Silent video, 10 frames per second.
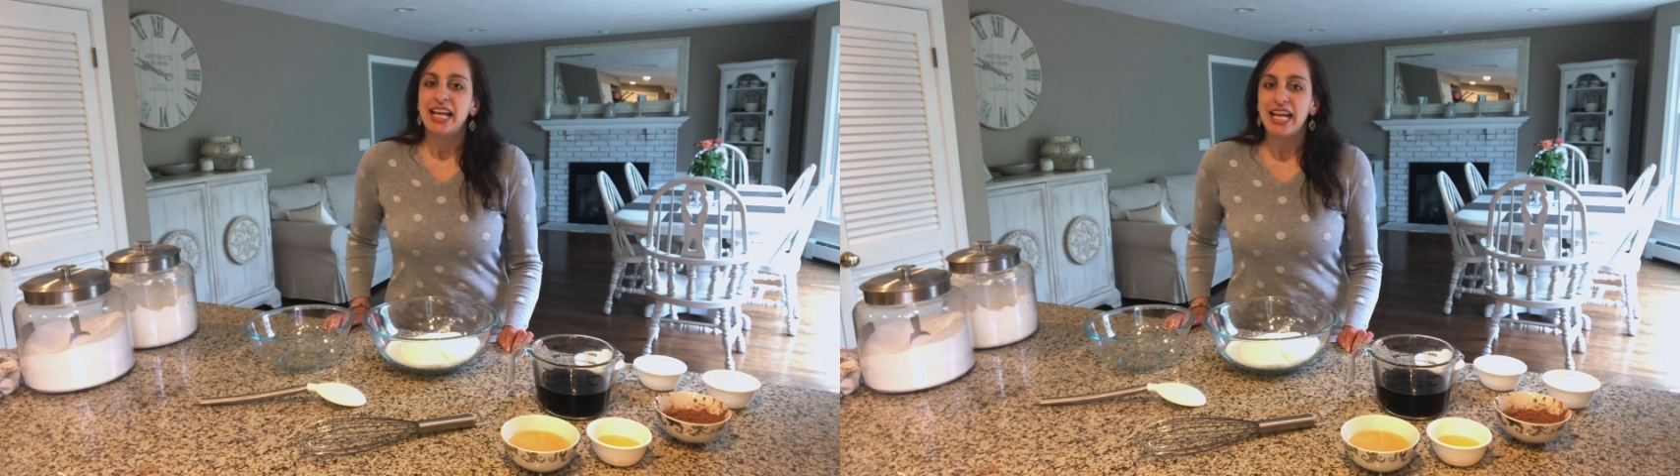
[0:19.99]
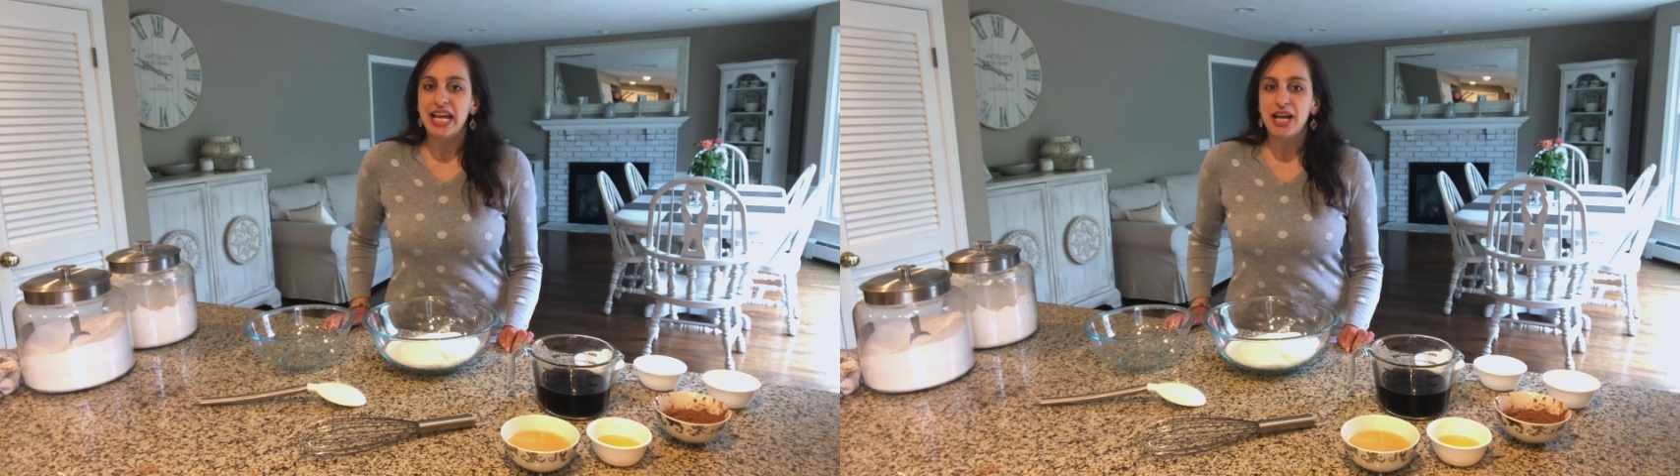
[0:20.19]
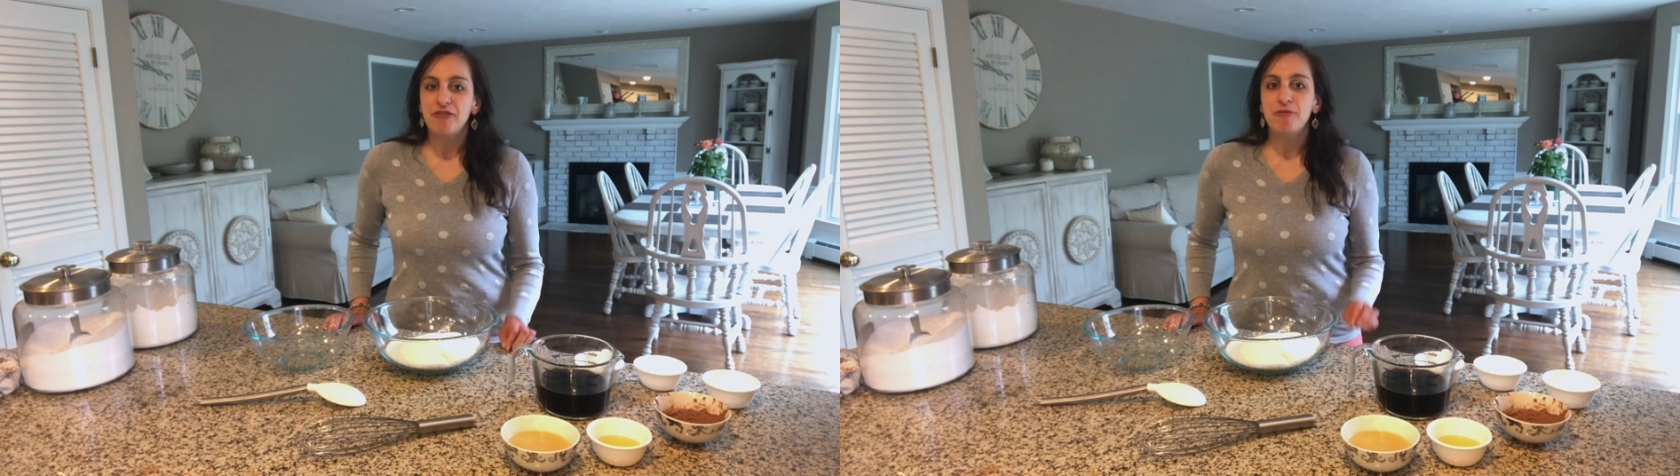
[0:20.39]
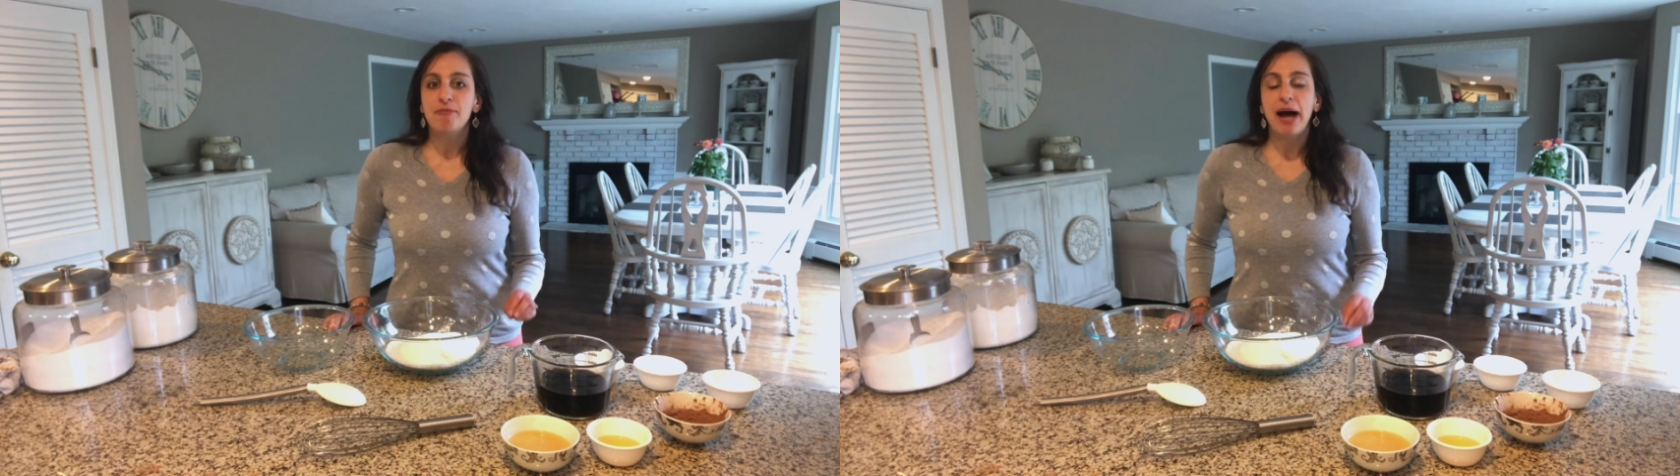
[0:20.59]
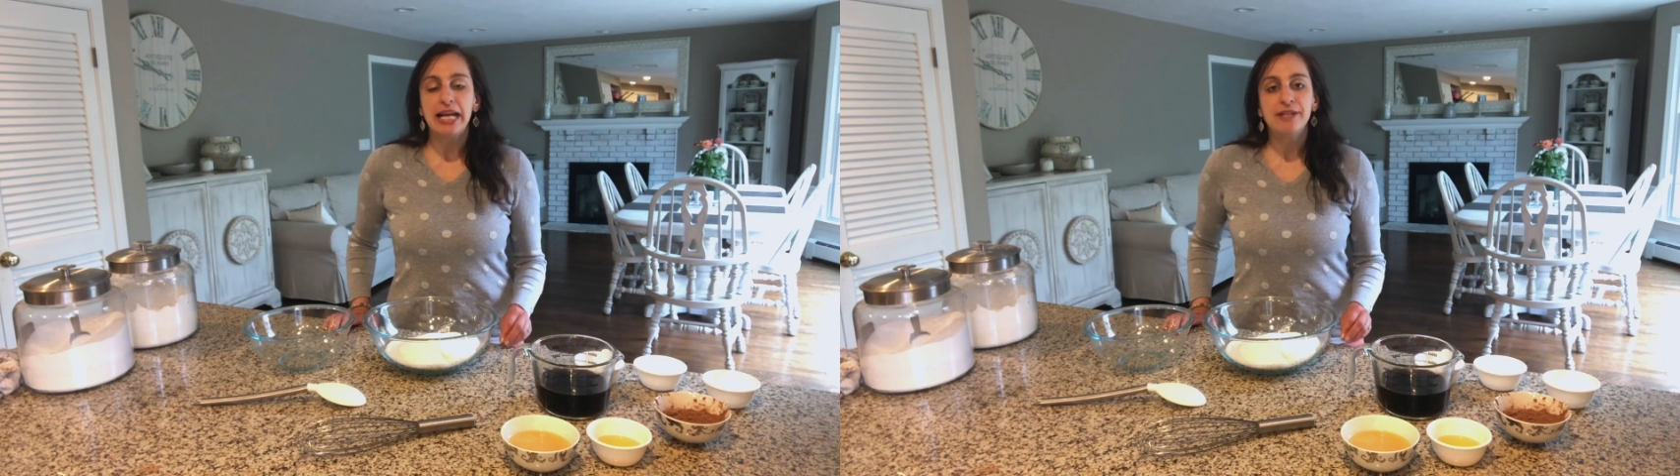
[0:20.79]
if
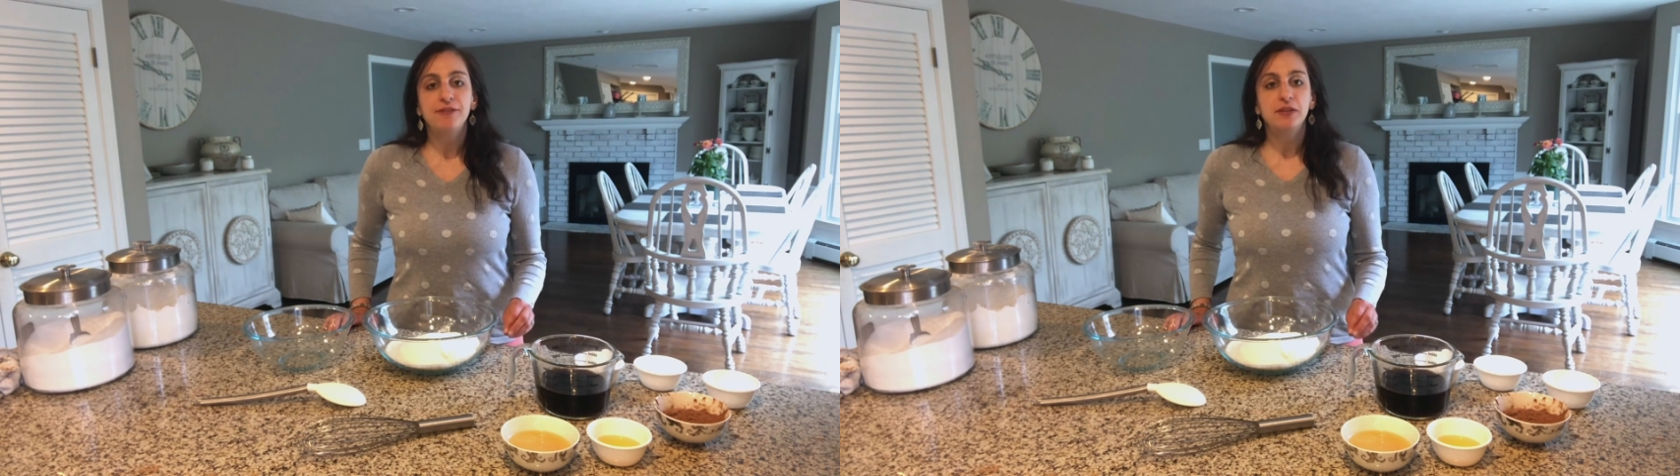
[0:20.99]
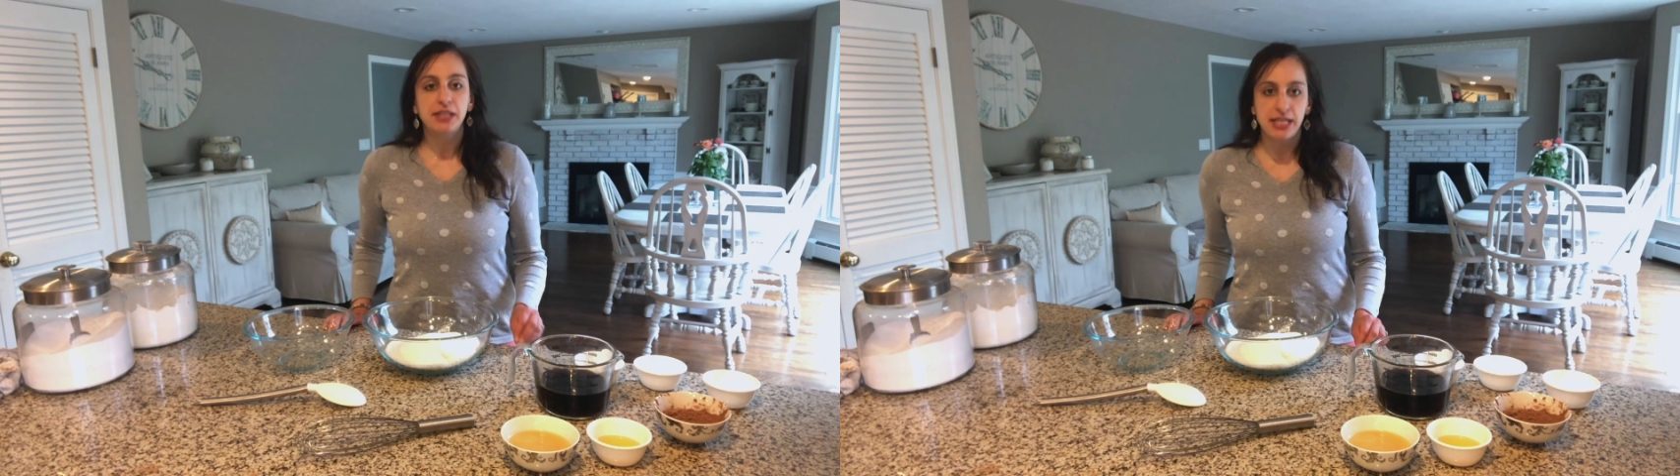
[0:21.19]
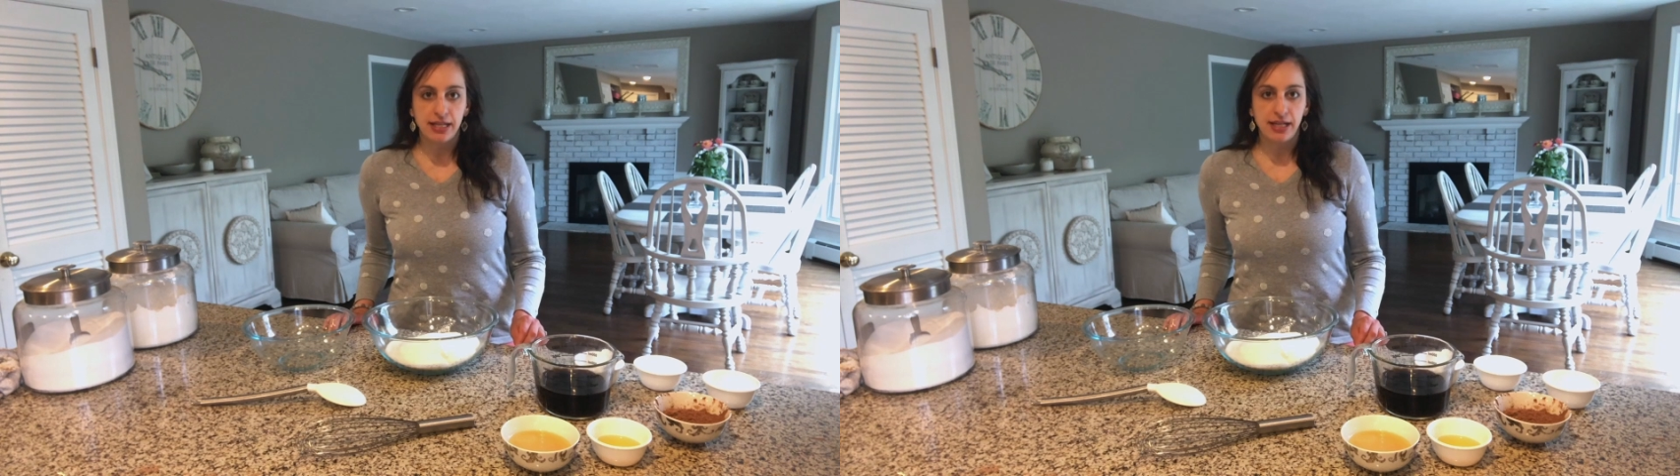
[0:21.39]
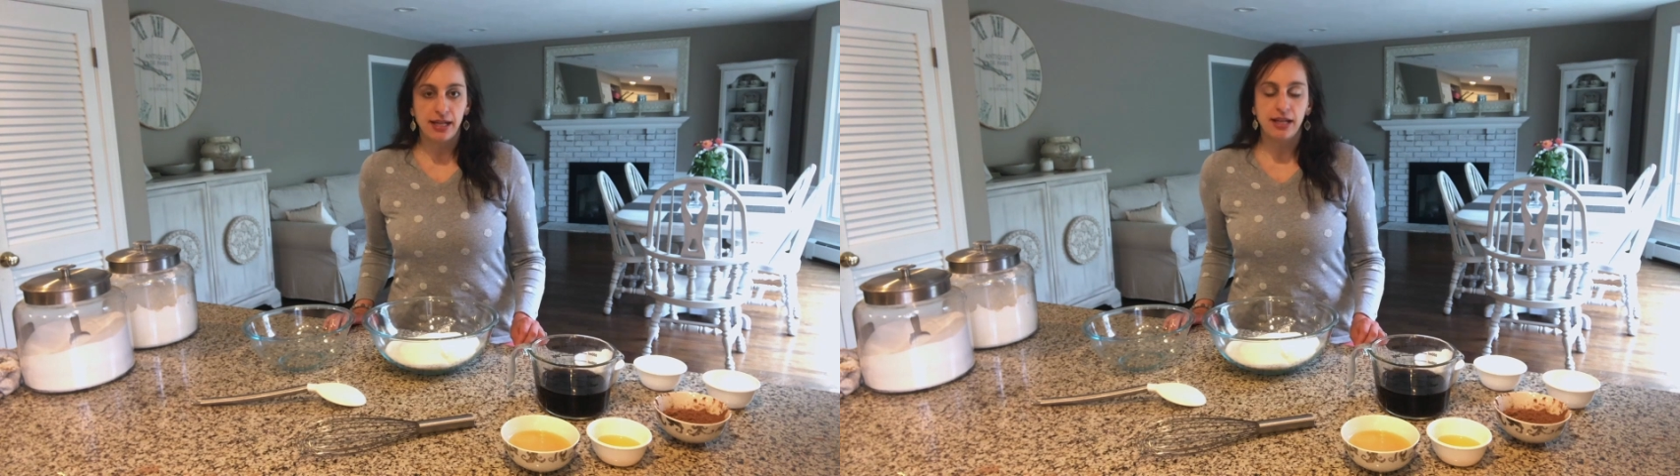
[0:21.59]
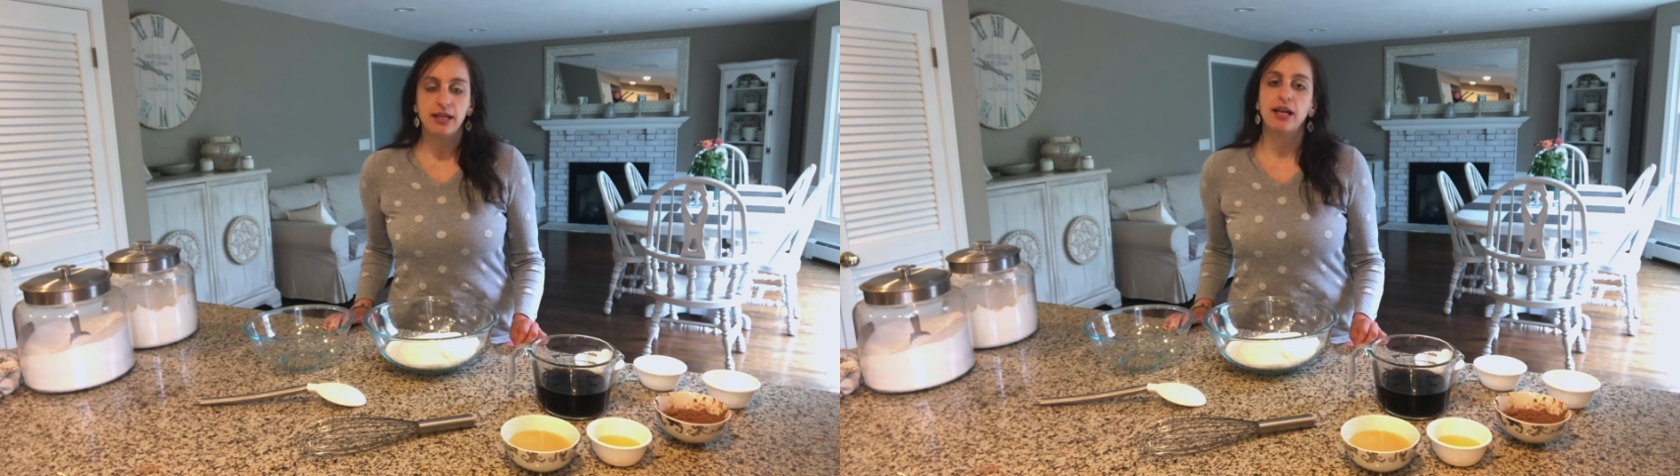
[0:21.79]
mindful
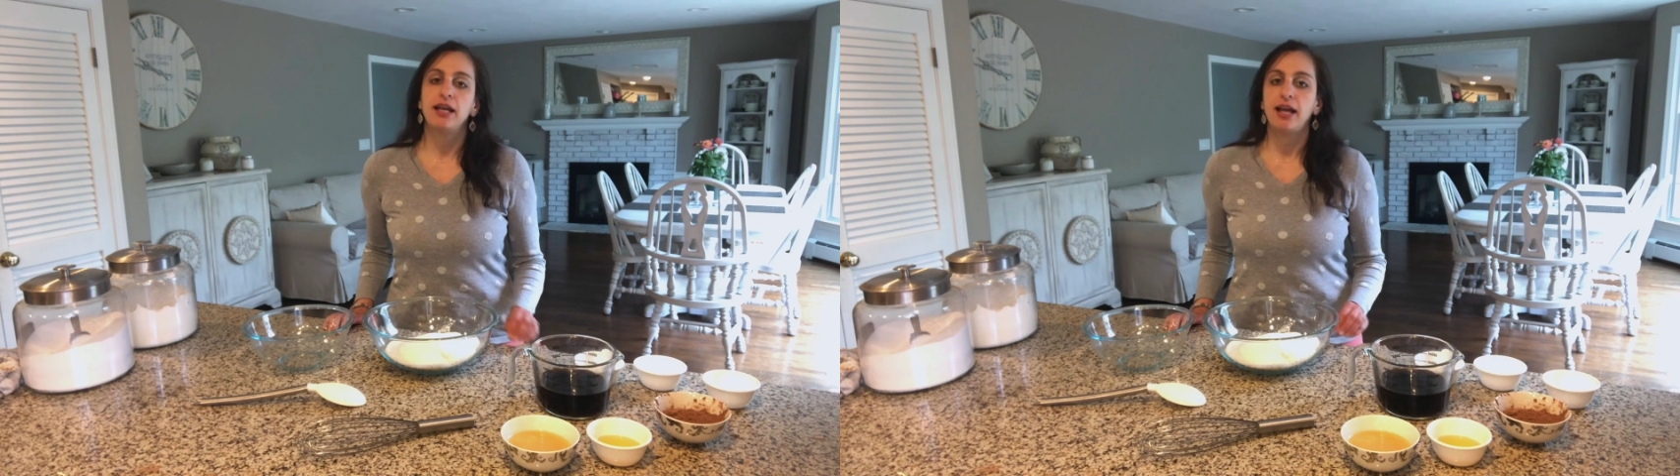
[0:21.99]
eating